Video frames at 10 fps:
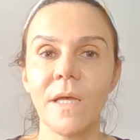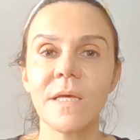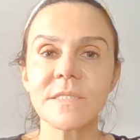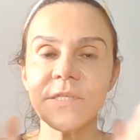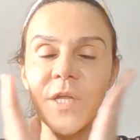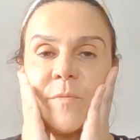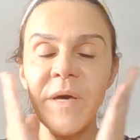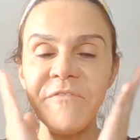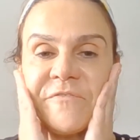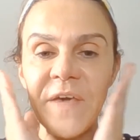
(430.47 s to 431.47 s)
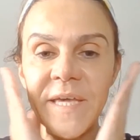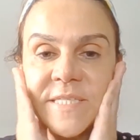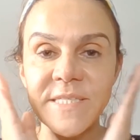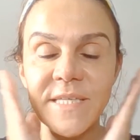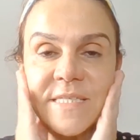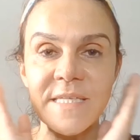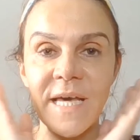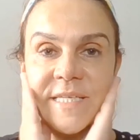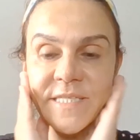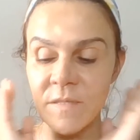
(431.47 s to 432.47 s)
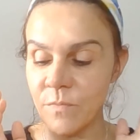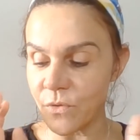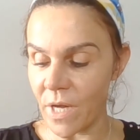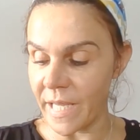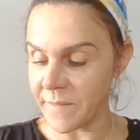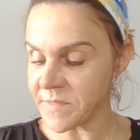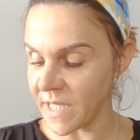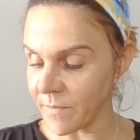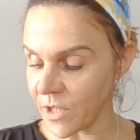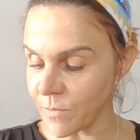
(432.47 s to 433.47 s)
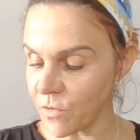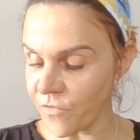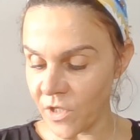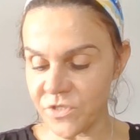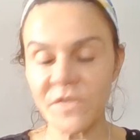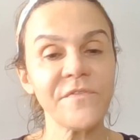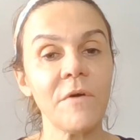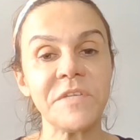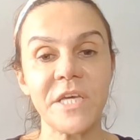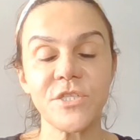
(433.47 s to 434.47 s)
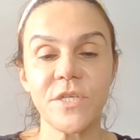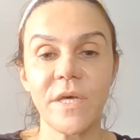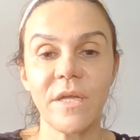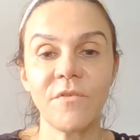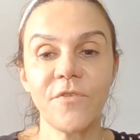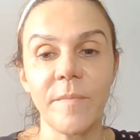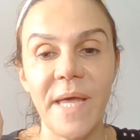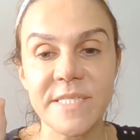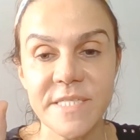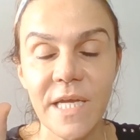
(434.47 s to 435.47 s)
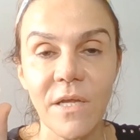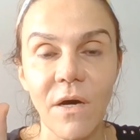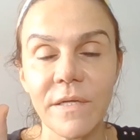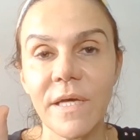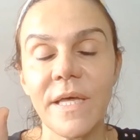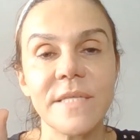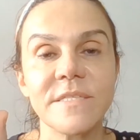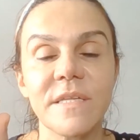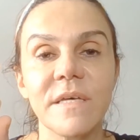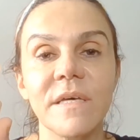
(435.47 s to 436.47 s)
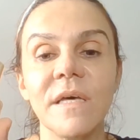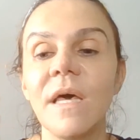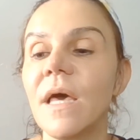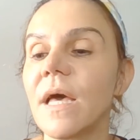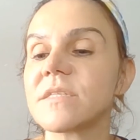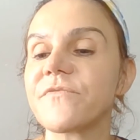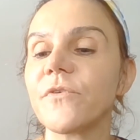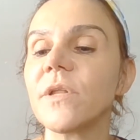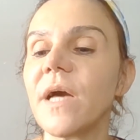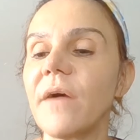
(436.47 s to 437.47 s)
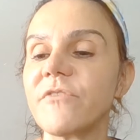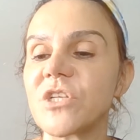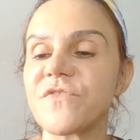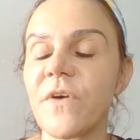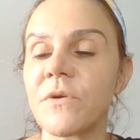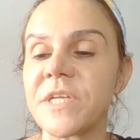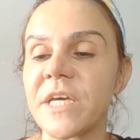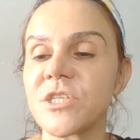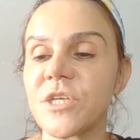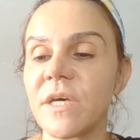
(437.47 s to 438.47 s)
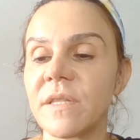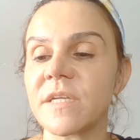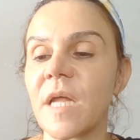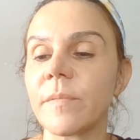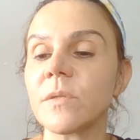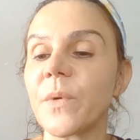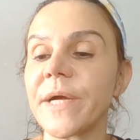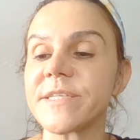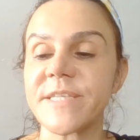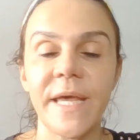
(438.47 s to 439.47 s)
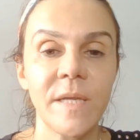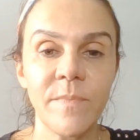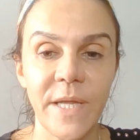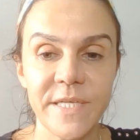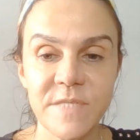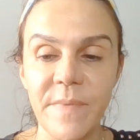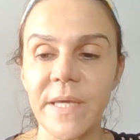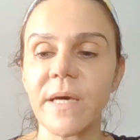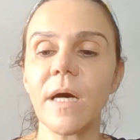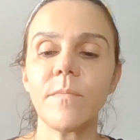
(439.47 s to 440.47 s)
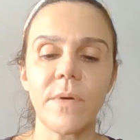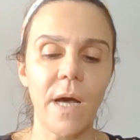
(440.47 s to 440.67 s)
So now my face is nice and primed, and I'm going to move on to the foundation from Estee Lauder. It's a full coverage foundation, the double wear stay in place makeup.